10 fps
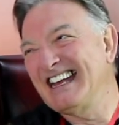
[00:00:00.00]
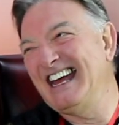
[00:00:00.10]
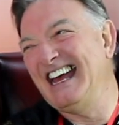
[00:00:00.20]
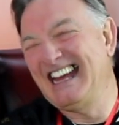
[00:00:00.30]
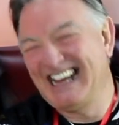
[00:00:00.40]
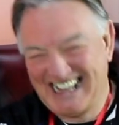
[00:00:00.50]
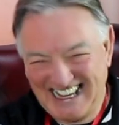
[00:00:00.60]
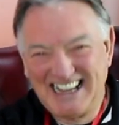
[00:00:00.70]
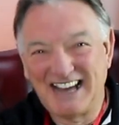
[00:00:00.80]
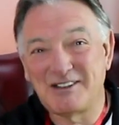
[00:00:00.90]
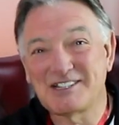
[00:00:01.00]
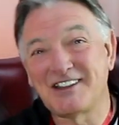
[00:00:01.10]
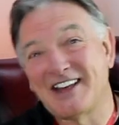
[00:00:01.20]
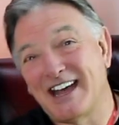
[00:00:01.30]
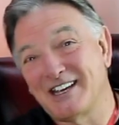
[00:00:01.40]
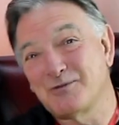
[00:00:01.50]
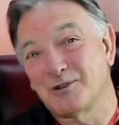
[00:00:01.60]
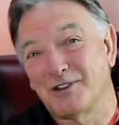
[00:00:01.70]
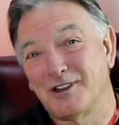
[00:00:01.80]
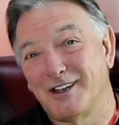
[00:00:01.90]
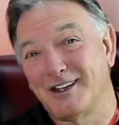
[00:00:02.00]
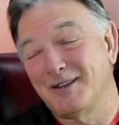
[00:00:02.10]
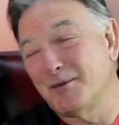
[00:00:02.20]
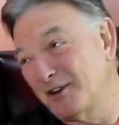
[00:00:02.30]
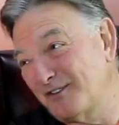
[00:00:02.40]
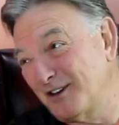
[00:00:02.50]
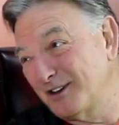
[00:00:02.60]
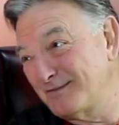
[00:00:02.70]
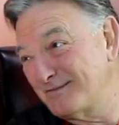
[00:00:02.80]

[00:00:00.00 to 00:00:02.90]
Yeah. Having said that, he's won the modified.